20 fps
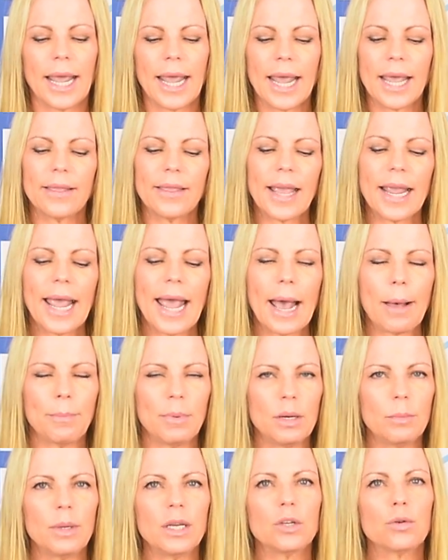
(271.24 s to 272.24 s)
and they
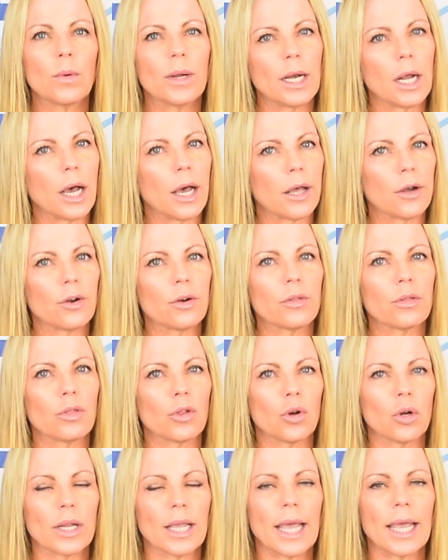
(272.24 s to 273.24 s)
happen between
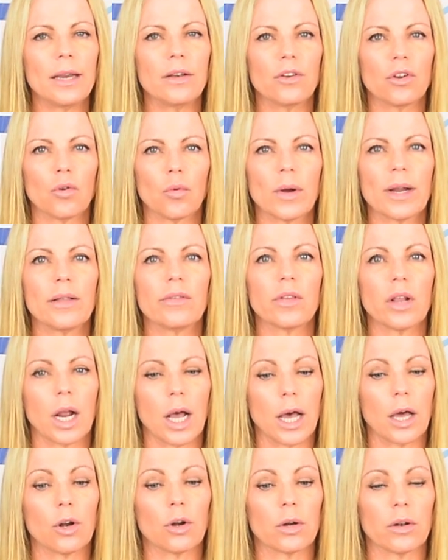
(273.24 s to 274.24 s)
138 degrees and
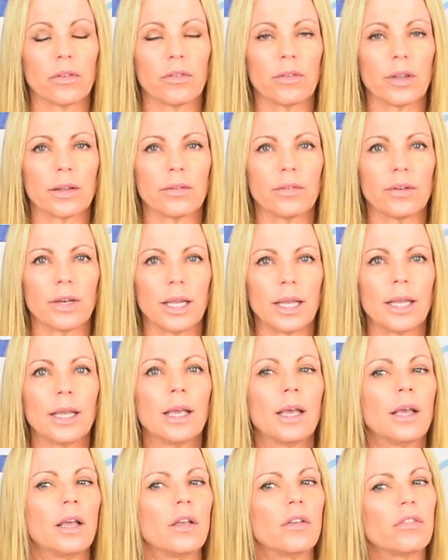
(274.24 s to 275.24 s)
160.
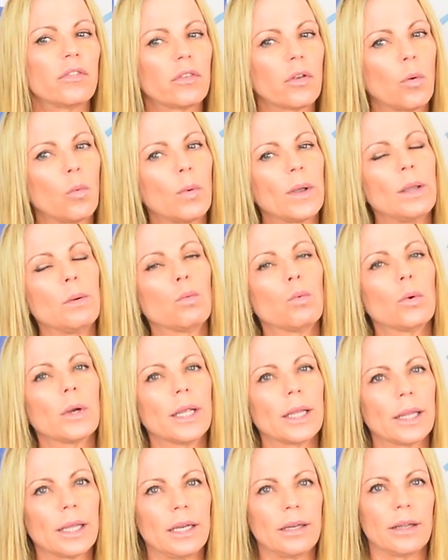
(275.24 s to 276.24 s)
So we
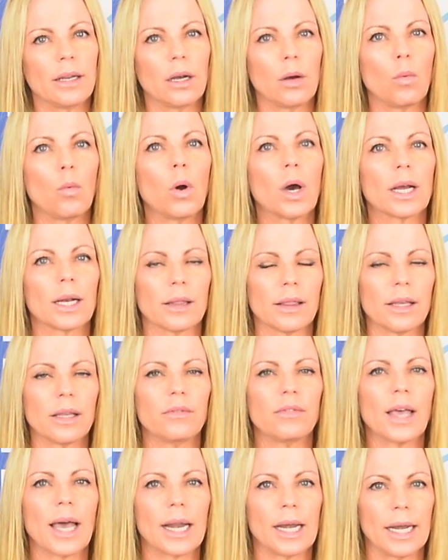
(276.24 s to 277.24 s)
really didn't want to
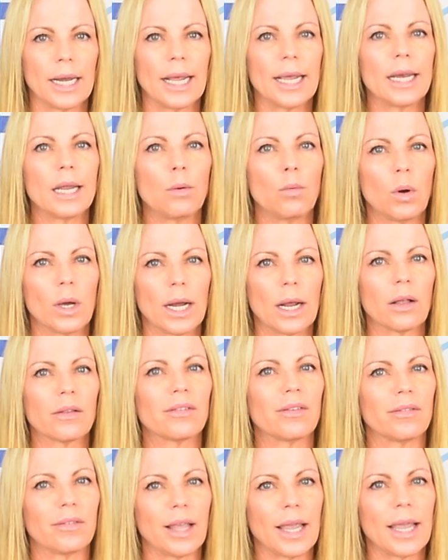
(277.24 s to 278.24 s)
leave that in anyone
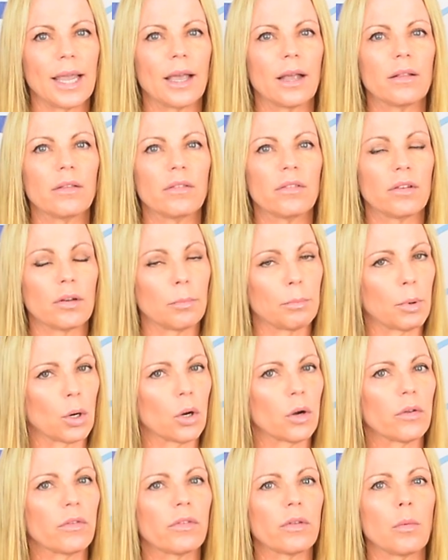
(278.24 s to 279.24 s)
else's hands to
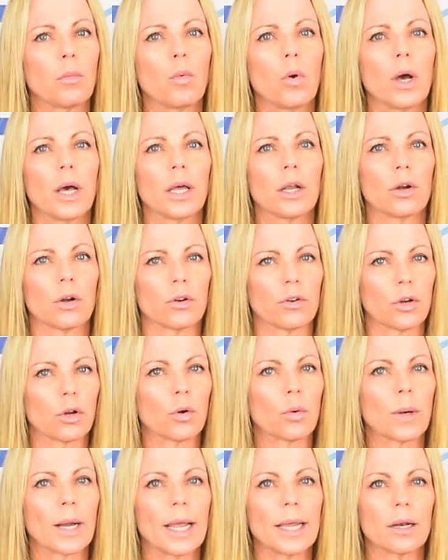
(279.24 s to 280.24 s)
burn someone or to
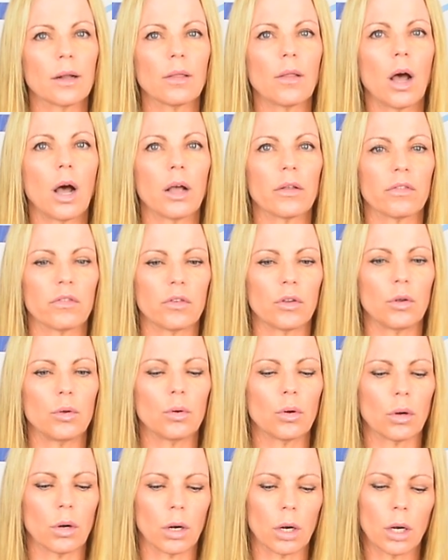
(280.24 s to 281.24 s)
create a
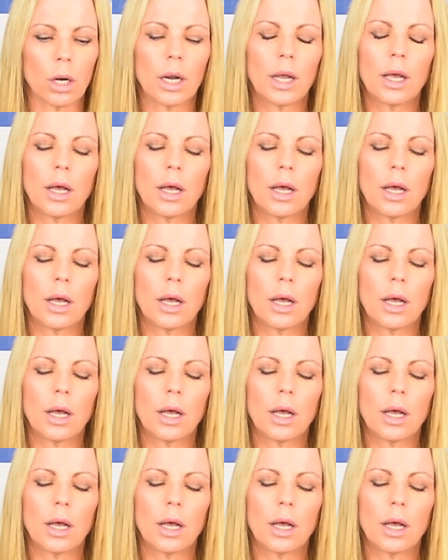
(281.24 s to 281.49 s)
lawsuit or